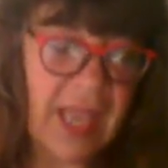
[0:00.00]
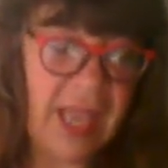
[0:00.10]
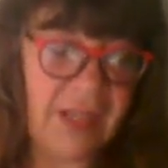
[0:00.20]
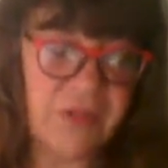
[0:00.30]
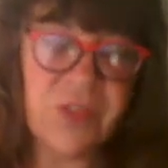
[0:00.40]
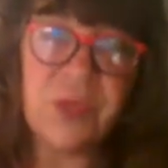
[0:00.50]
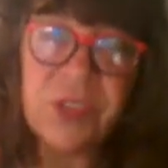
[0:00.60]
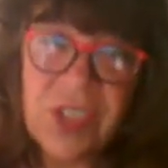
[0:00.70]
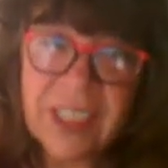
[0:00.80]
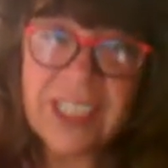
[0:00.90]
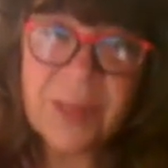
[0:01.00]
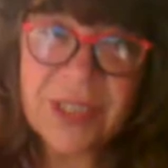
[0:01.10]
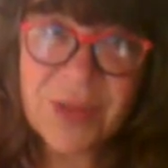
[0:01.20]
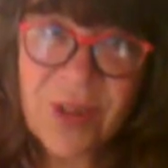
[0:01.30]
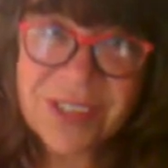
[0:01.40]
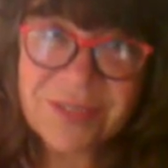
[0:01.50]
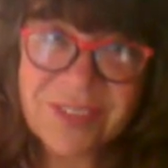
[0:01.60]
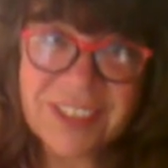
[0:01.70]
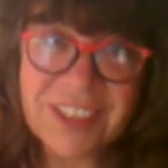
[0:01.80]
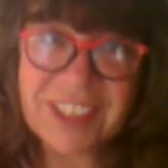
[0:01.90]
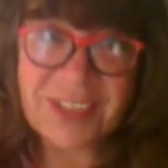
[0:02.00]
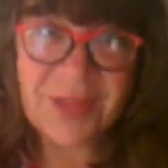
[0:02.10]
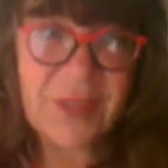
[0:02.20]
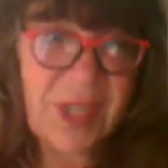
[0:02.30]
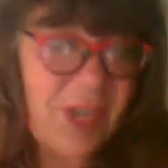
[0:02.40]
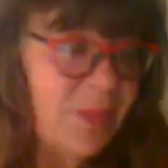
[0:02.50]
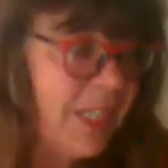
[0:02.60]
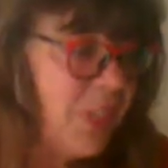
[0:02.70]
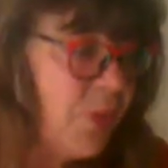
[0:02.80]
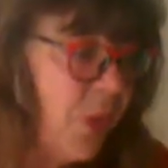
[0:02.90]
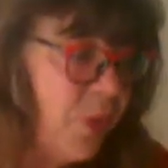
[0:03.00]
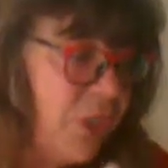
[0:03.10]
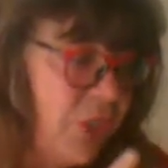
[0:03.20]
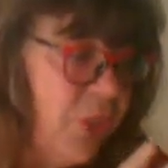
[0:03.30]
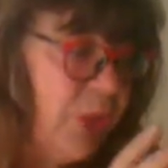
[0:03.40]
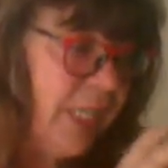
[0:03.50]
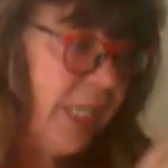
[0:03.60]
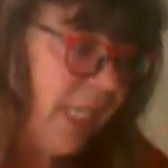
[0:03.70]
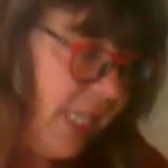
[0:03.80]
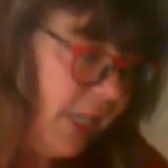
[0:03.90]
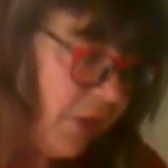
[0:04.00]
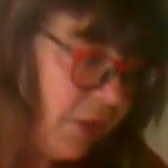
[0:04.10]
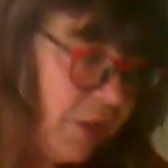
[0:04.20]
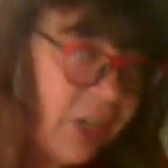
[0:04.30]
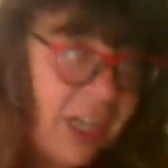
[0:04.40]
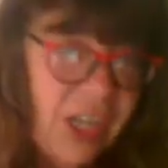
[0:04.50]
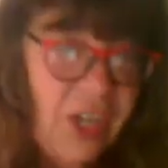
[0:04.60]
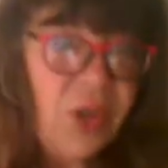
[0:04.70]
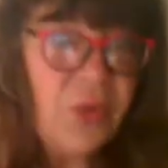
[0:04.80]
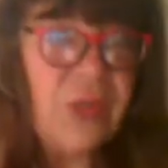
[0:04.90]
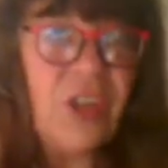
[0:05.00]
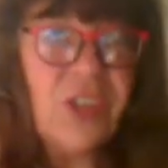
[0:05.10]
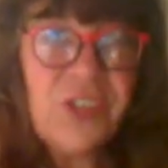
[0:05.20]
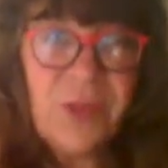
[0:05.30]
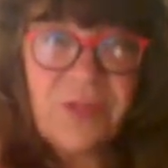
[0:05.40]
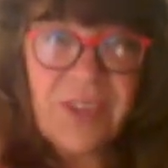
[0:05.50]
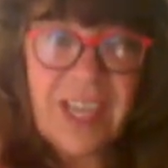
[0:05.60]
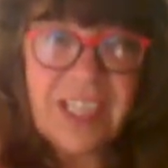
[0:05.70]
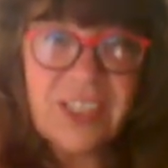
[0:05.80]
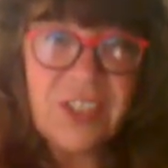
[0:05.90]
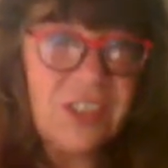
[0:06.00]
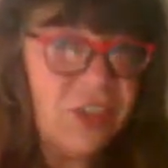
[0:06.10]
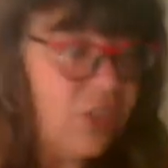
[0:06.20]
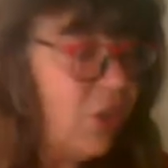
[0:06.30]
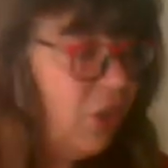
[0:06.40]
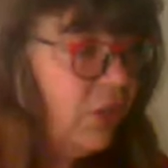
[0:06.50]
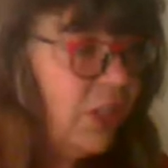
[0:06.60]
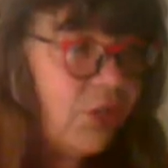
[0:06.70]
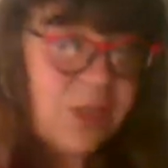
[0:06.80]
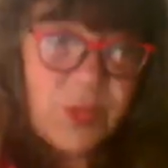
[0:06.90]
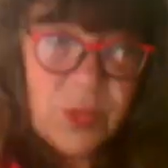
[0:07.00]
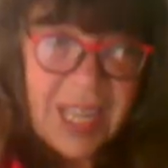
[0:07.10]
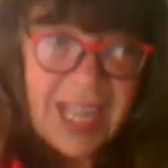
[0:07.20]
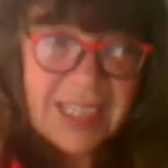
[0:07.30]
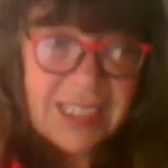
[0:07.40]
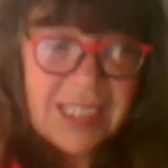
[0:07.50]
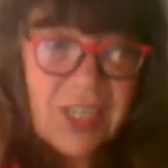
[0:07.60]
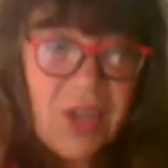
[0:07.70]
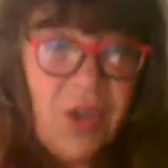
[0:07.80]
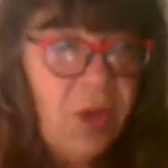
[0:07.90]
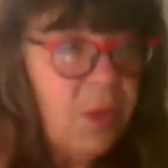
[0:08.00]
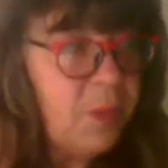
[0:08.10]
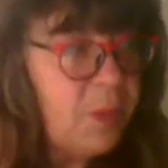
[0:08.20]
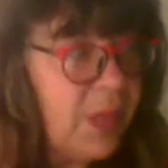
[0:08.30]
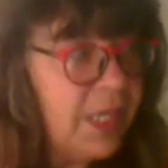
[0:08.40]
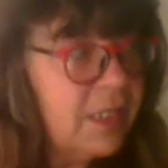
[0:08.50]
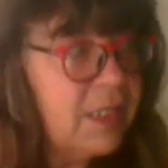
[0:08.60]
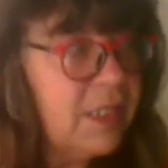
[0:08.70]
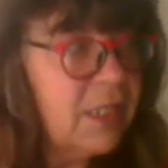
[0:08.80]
And of course we're talking about the quantum field here, because what we're doing here will also affect not only just the plant, but